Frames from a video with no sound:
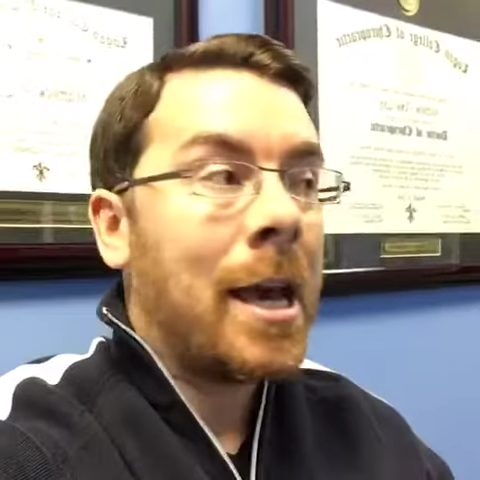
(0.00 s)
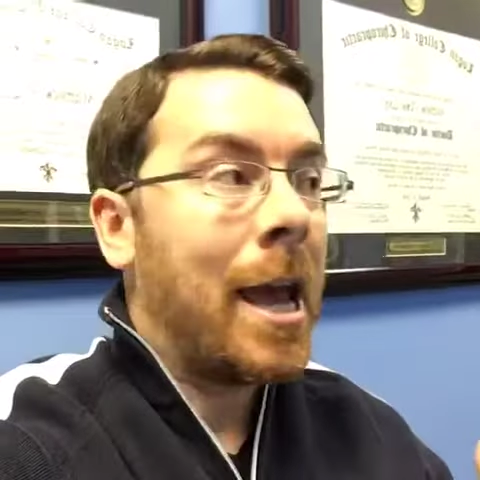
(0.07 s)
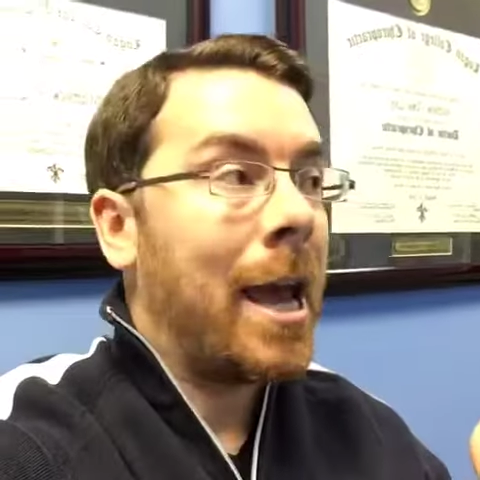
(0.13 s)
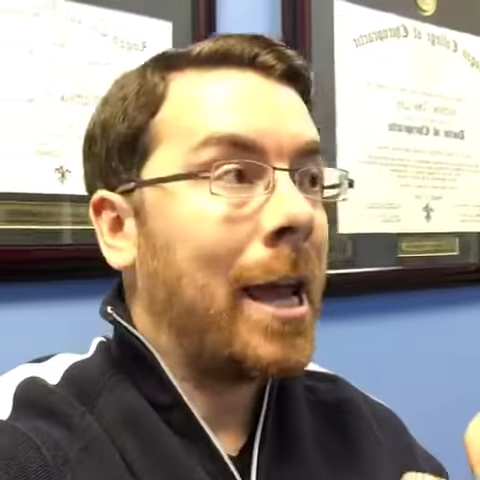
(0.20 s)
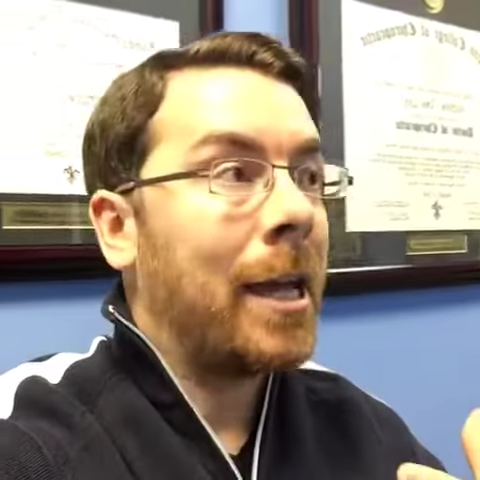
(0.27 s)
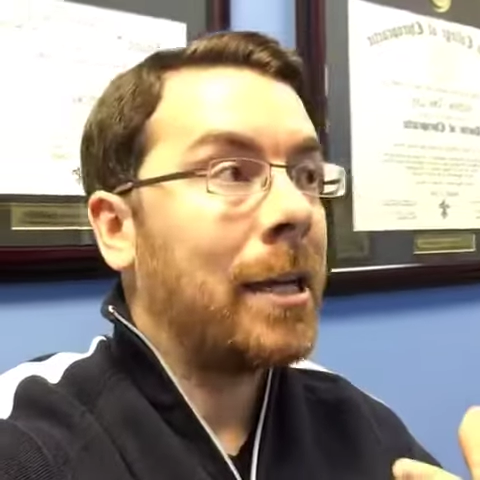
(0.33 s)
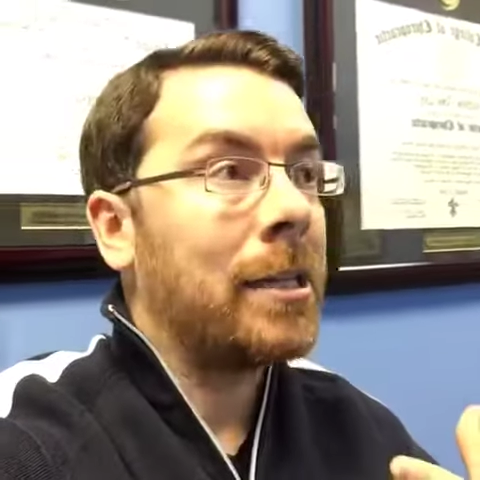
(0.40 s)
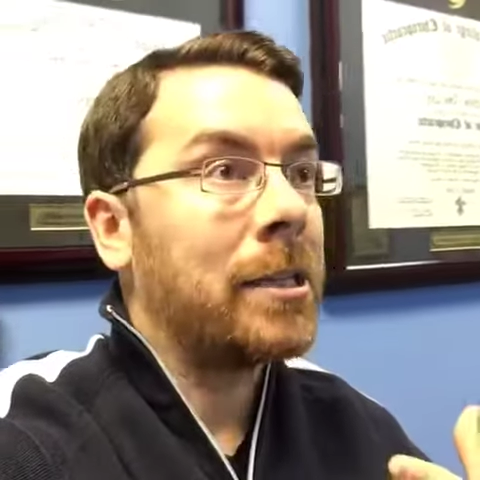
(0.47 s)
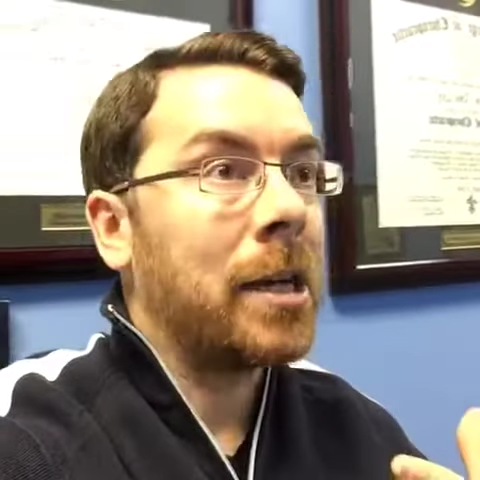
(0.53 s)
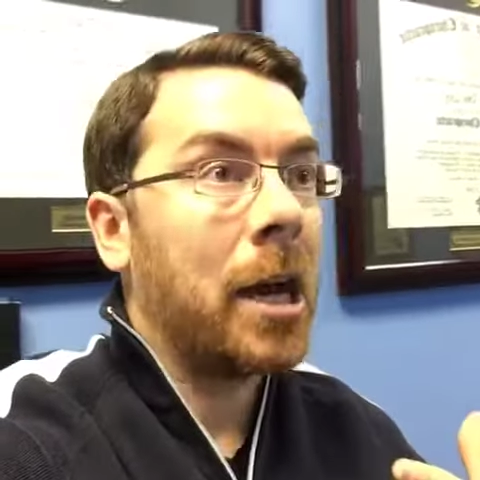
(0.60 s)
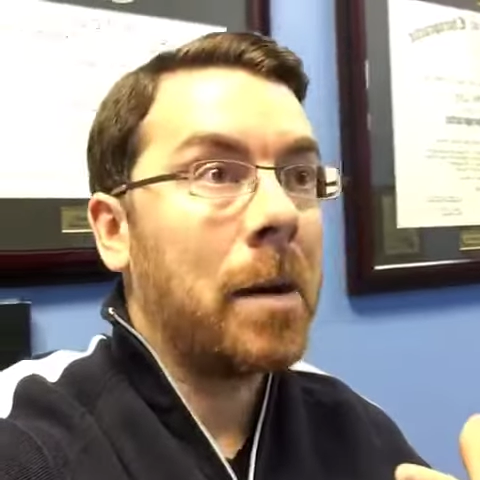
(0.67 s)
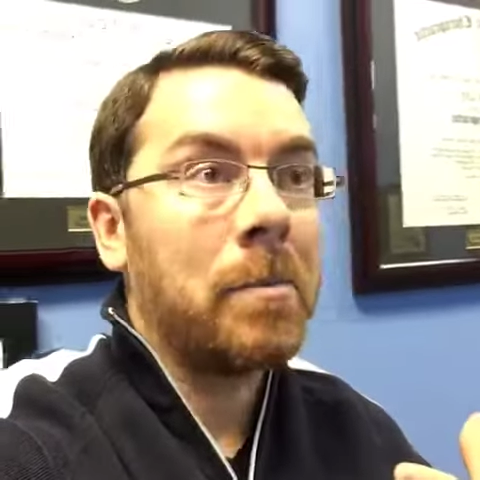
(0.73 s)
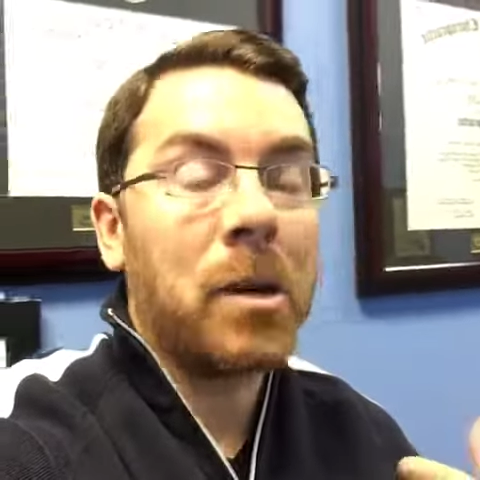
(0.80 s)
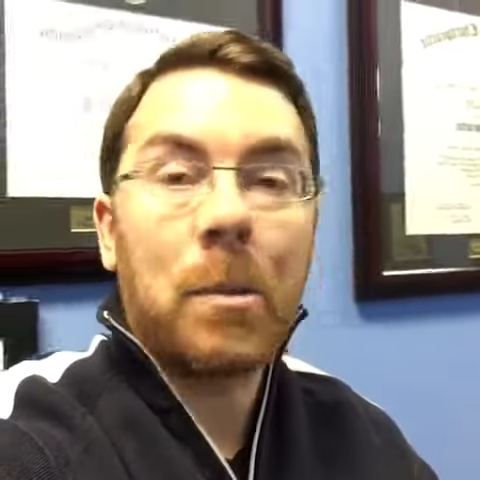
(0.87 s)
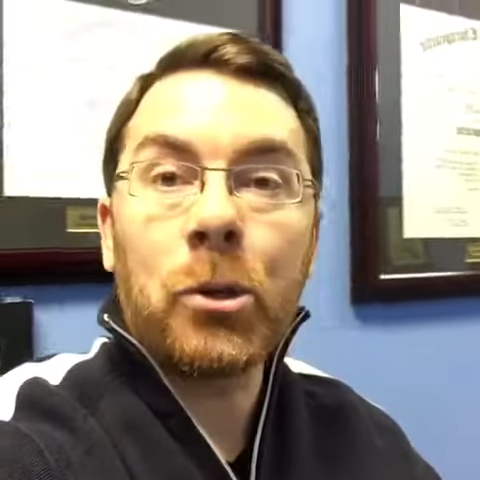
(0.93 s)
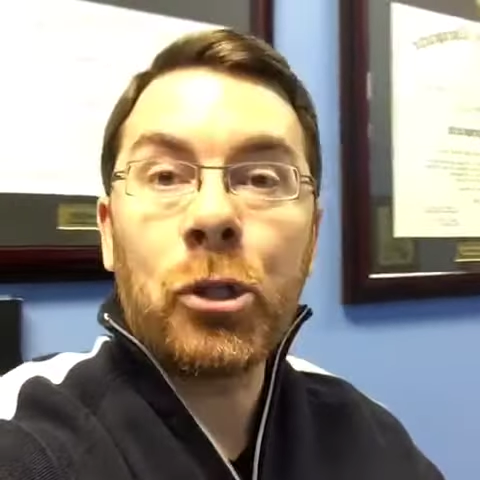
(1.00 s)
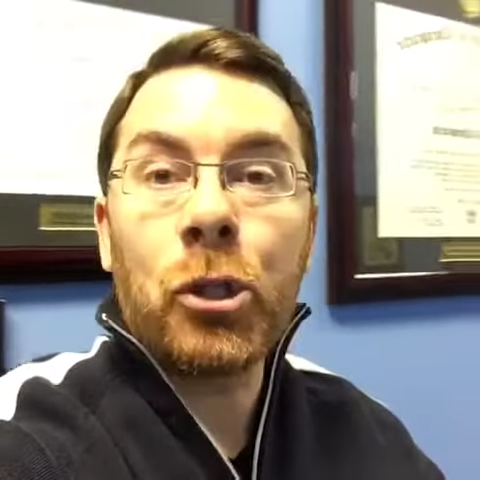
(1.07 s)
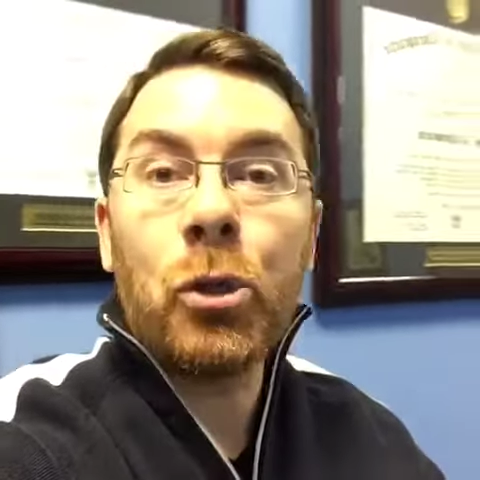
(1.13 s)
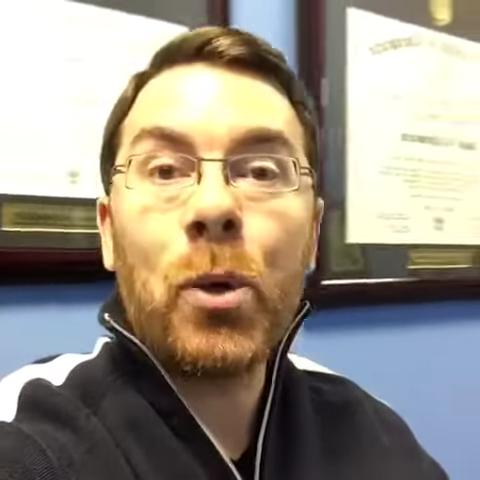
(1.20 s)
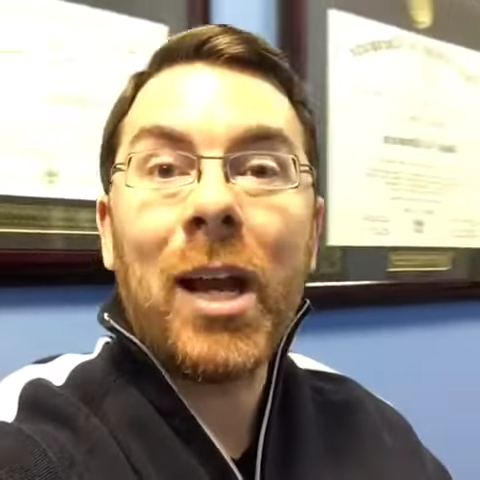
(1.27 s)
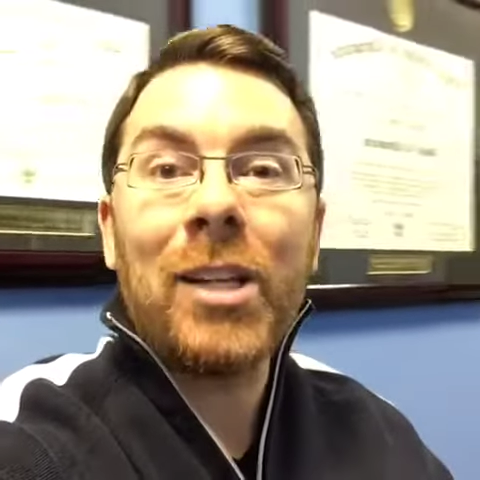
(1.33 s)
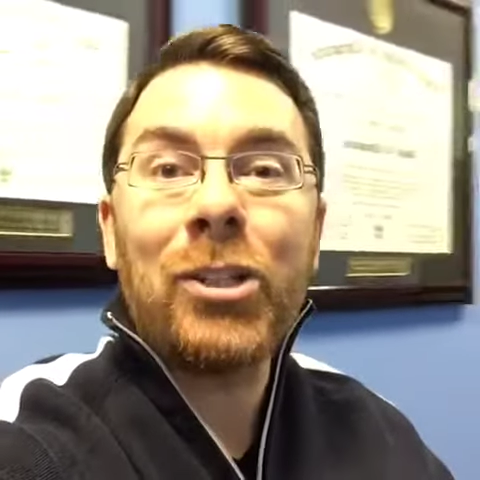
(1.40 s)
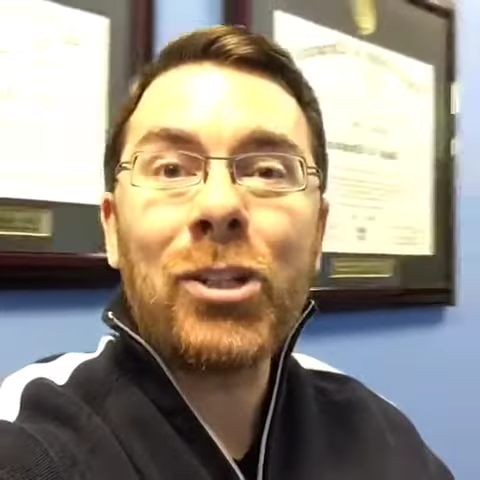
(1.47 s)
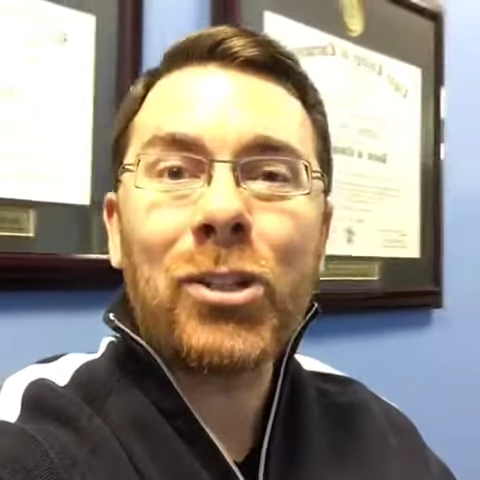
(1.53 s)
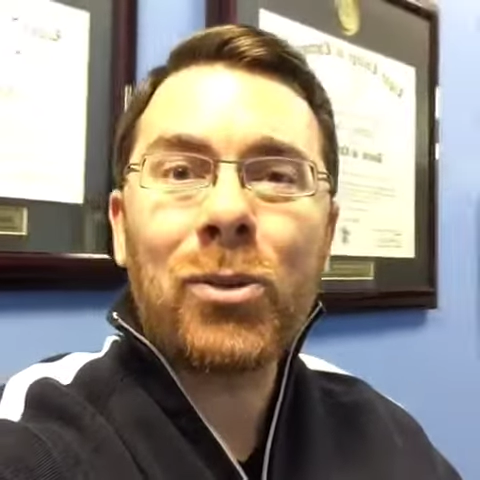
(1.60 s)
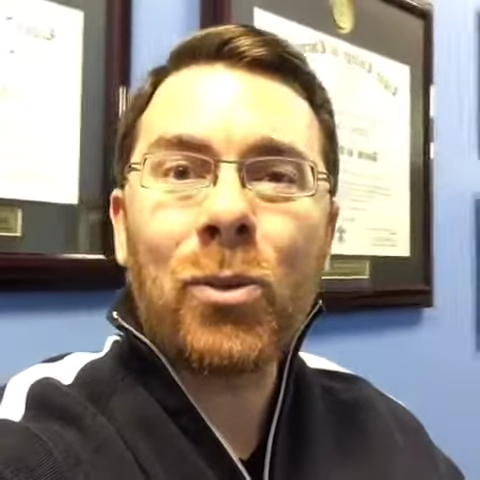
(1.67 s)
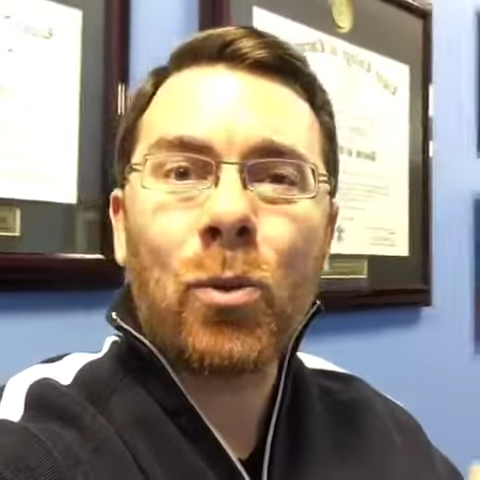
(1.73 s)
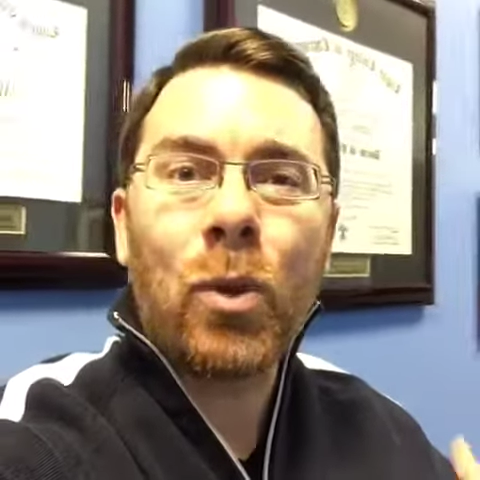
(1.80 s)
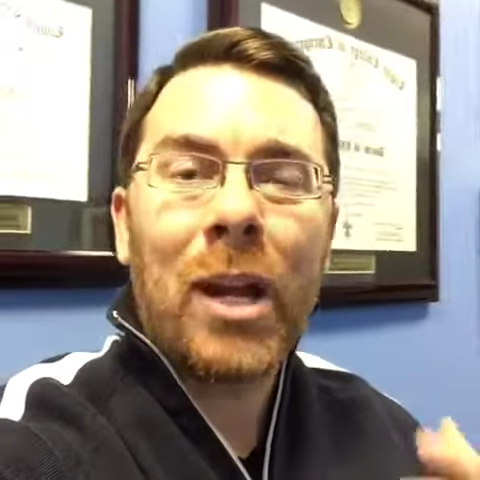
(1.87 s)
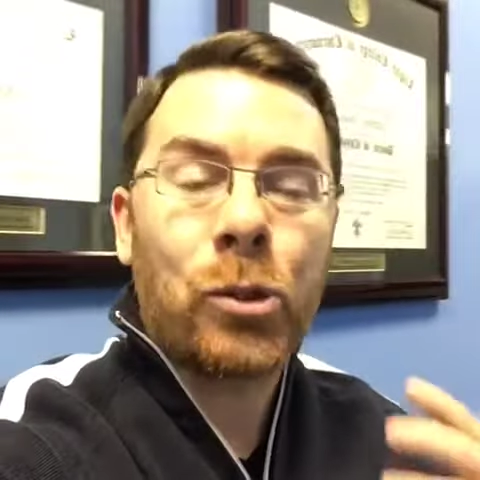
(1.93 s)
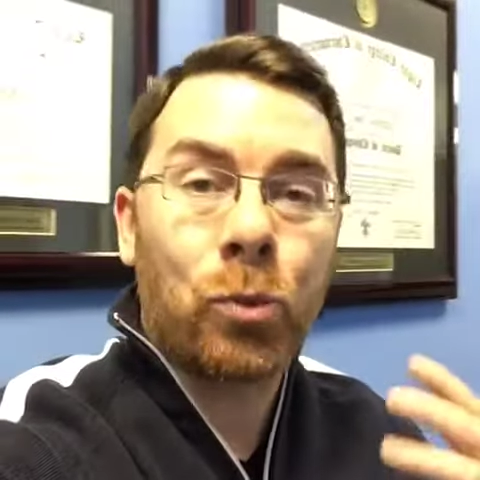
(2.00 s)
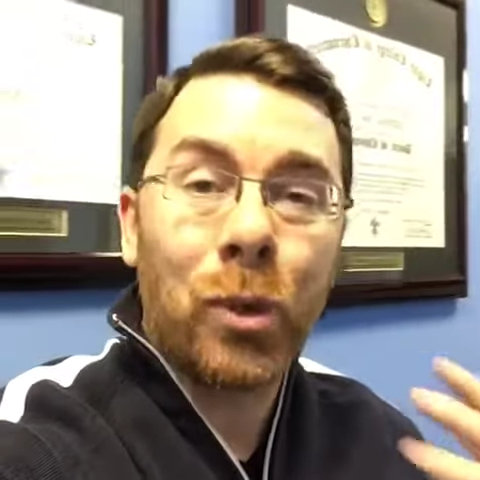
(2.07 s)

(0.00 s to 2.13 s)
And number two, it's